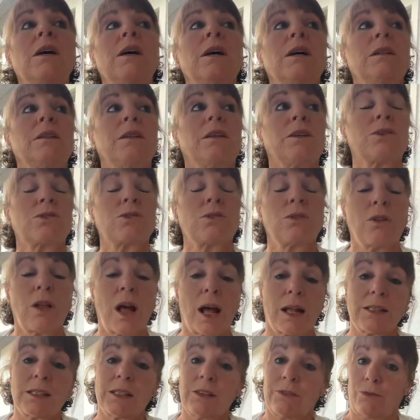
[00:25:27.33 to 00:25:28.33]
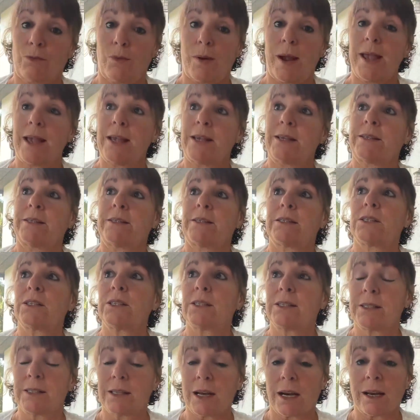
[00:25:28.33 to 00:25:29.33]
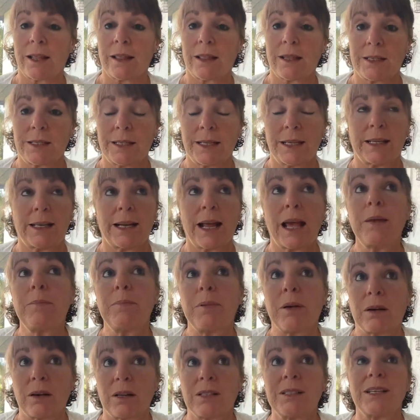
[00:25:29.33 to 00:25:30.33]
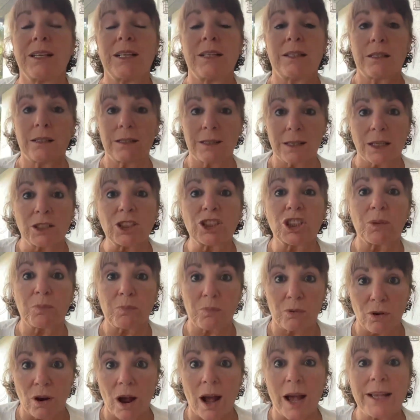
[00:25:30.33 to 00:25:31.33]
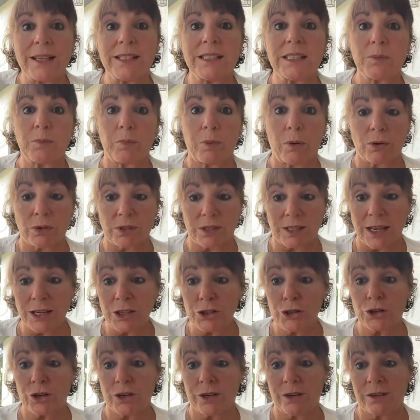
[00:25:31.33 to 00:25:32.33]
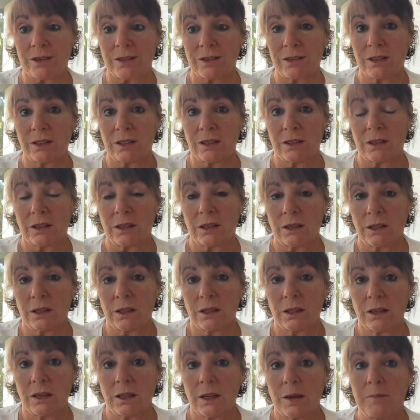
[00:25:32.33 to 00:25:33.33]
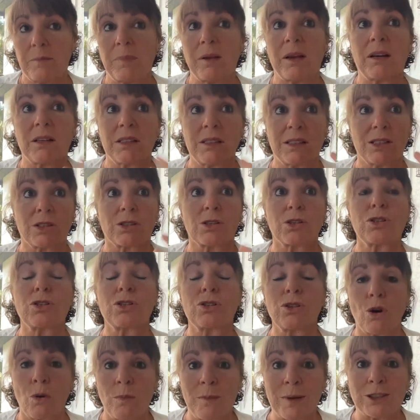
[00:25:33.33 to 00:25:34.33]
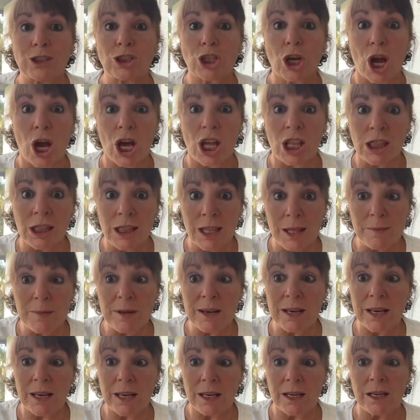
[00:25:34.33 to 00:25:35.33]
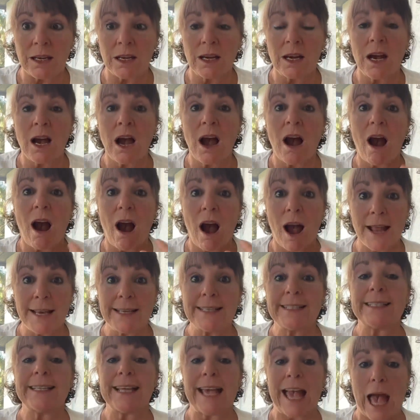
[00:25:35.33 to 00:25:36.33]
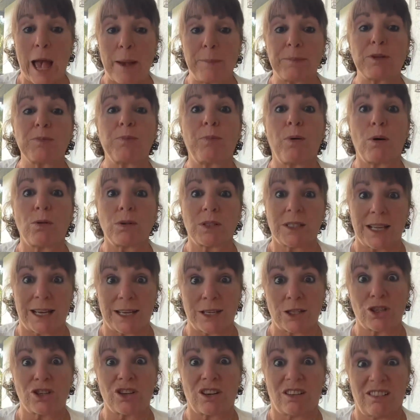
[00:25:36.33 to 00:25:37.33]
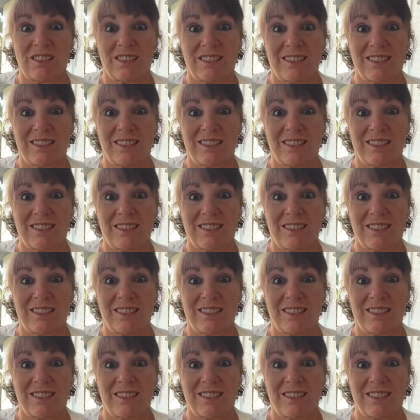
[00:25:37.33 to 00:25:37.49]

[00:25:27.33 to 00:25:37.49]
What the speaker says: There's lots of ways to study the DNA because it's such a prized possession, because there's so much unlimited, untapped potential.